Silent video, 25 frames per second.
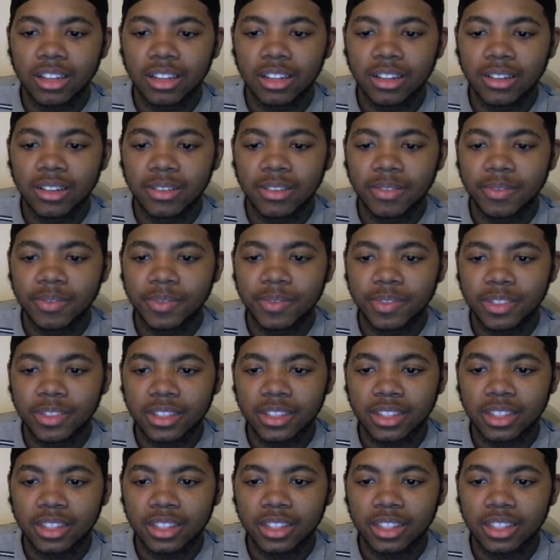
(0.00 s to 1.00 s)

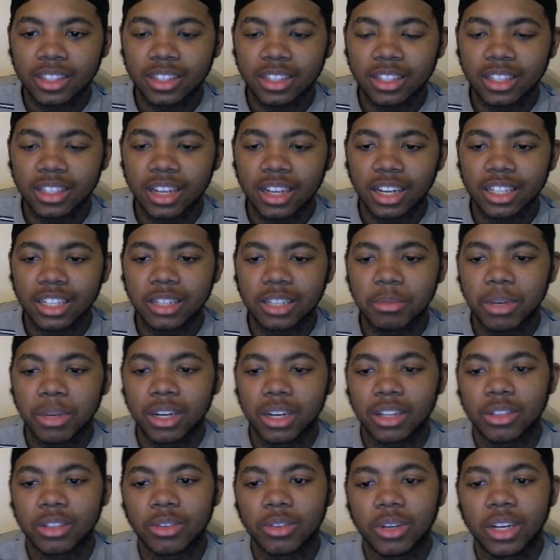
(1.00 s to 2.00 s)
huh? Actually made
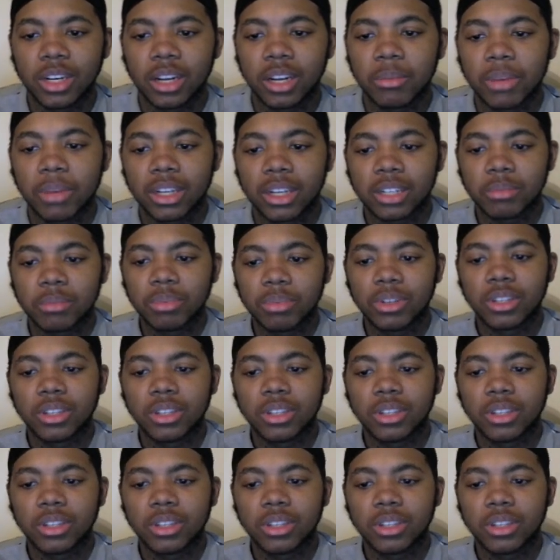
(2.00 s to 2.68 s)
it 3D. I'm actually pretty